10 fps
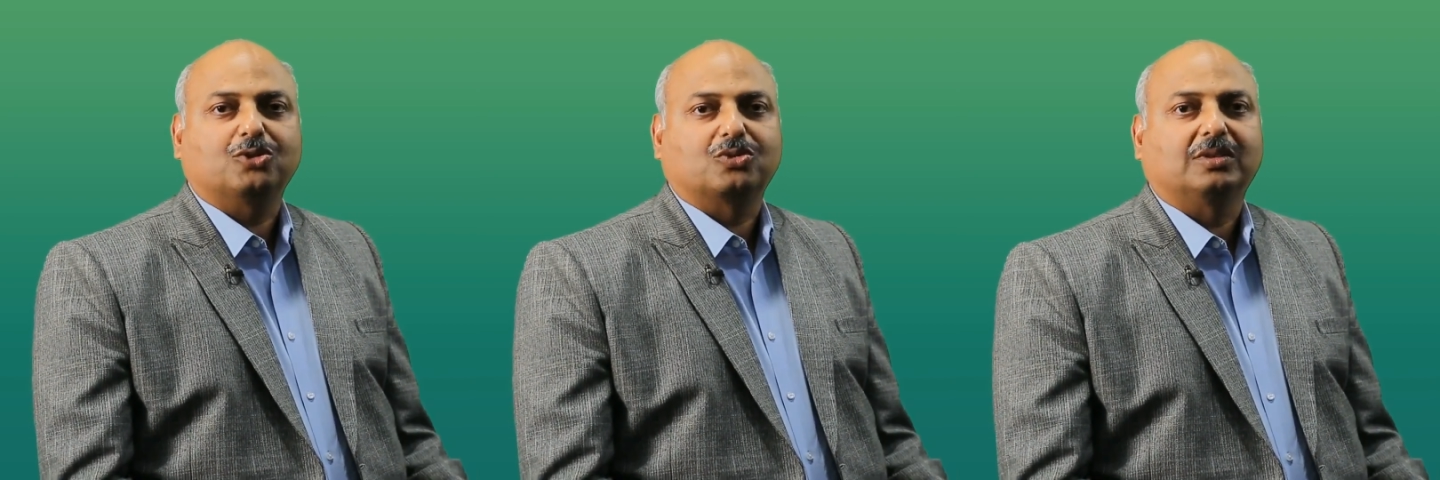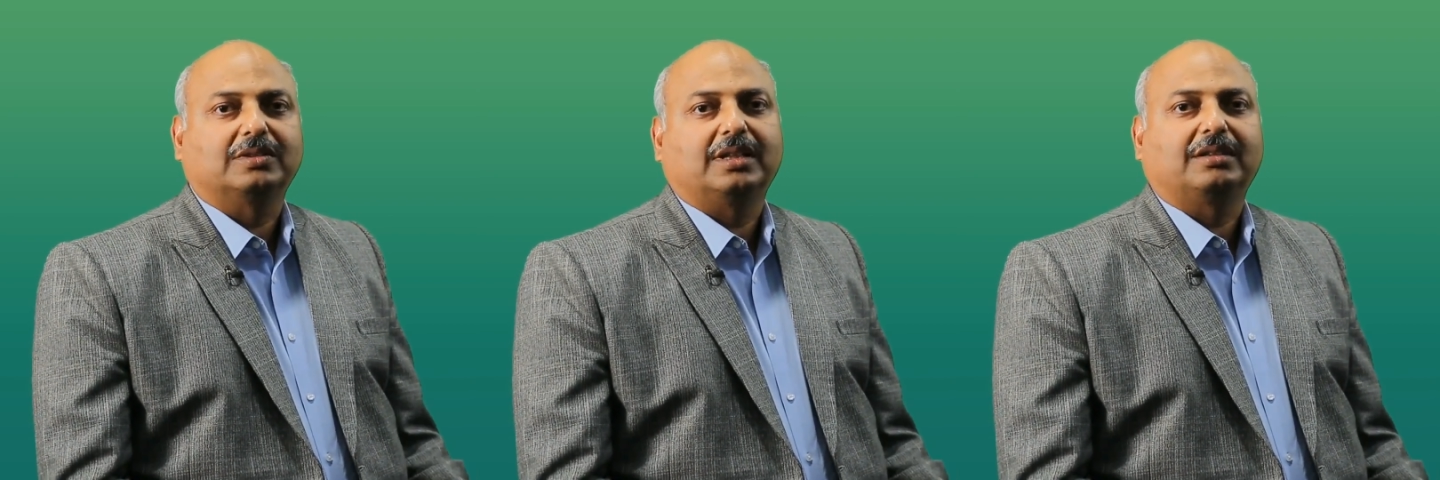
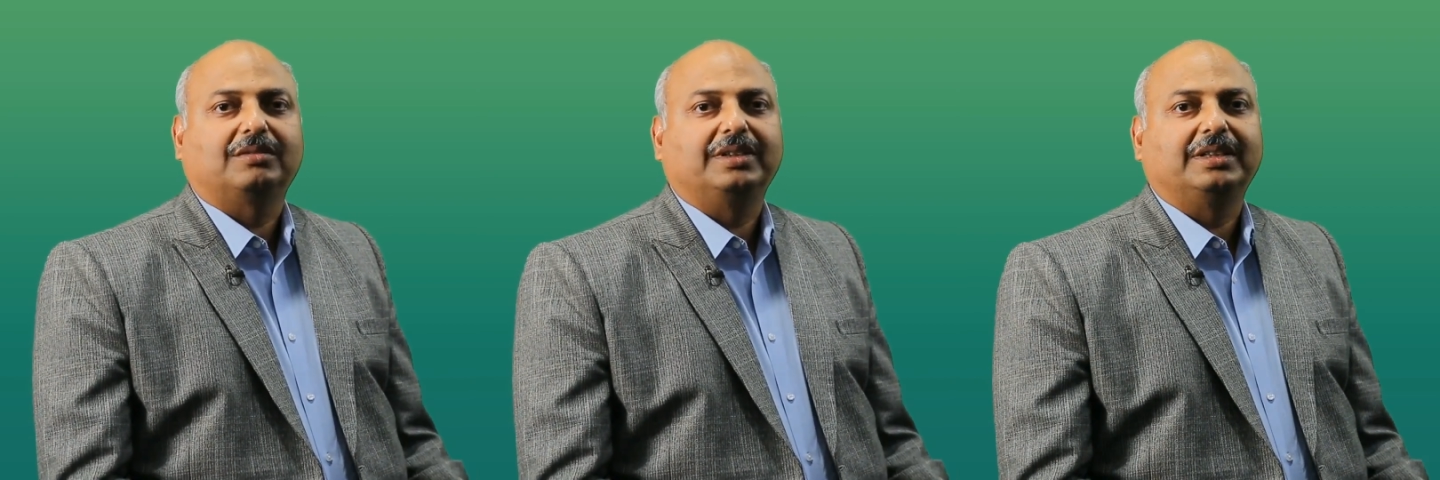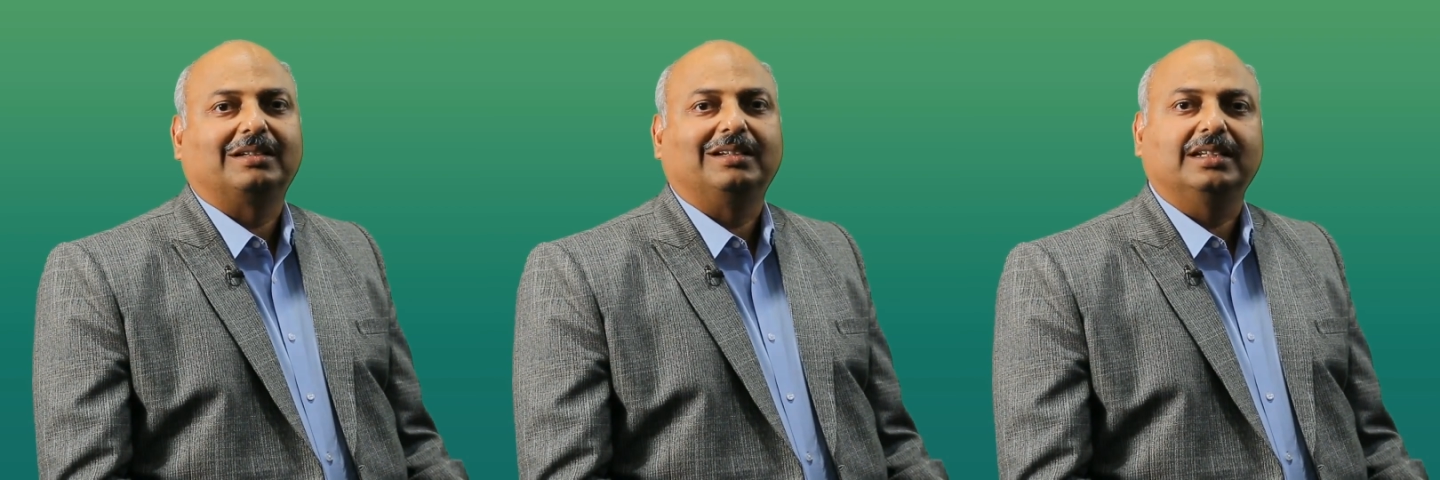sure that
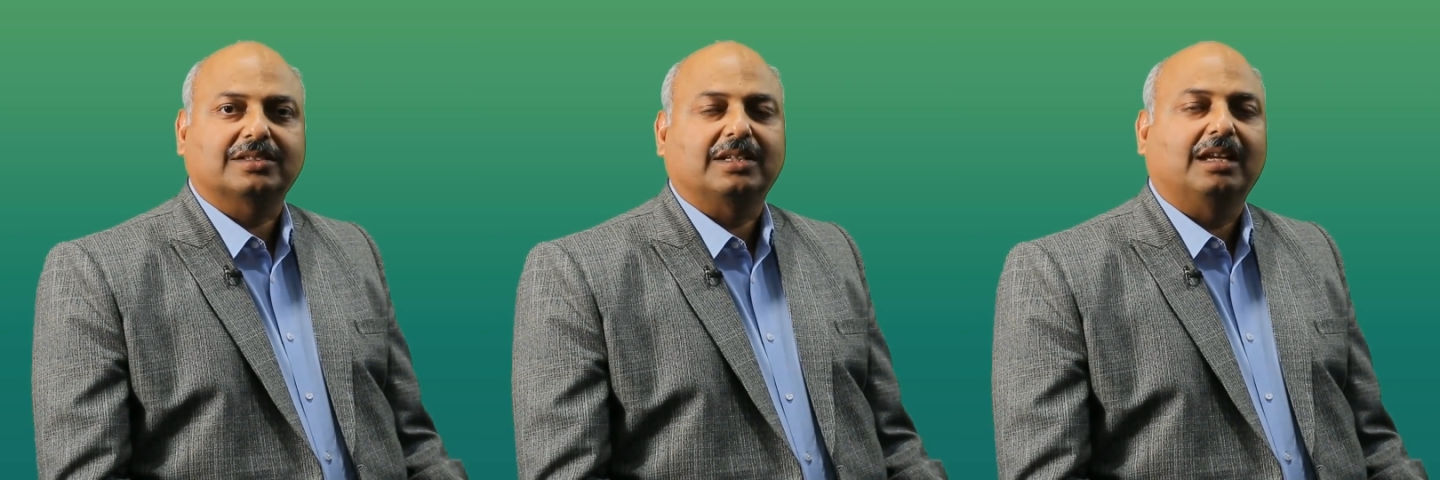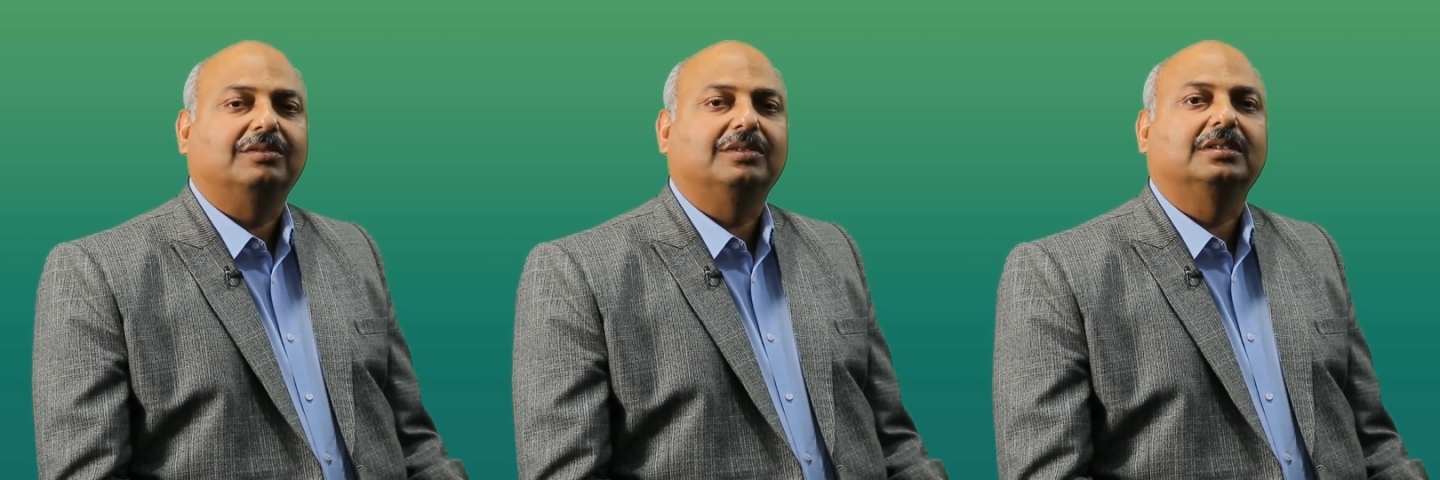we at least
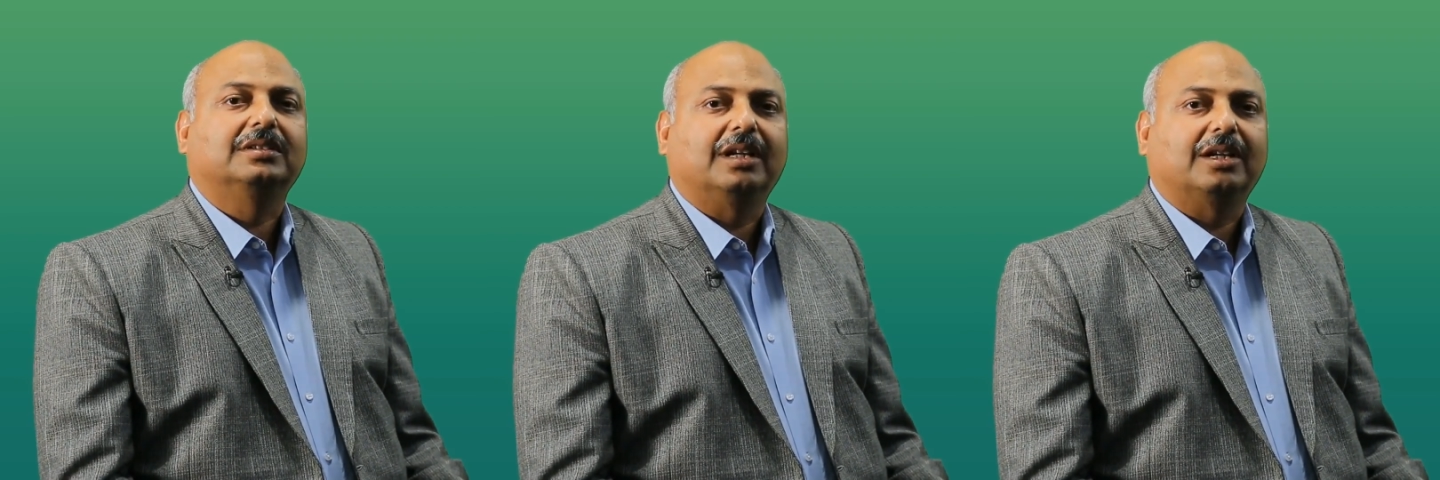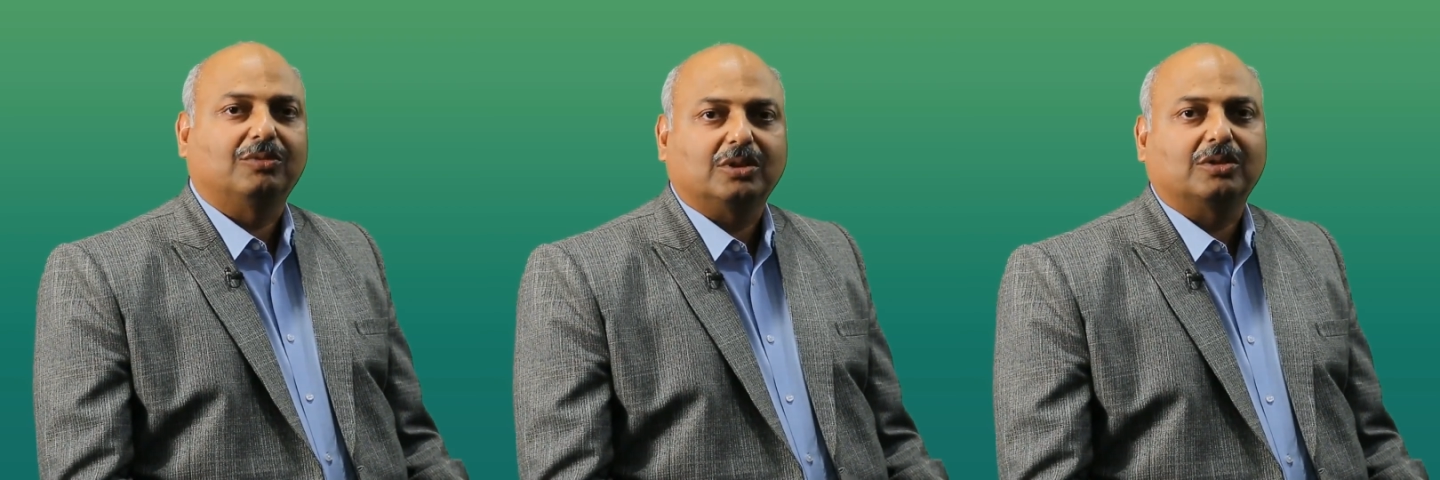have a
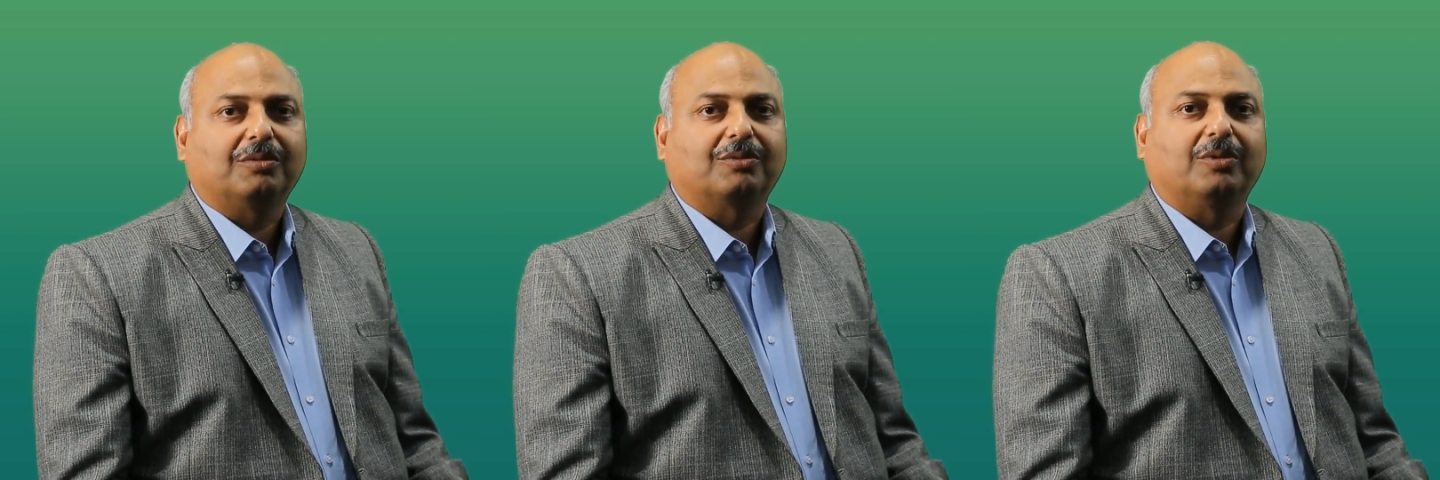network of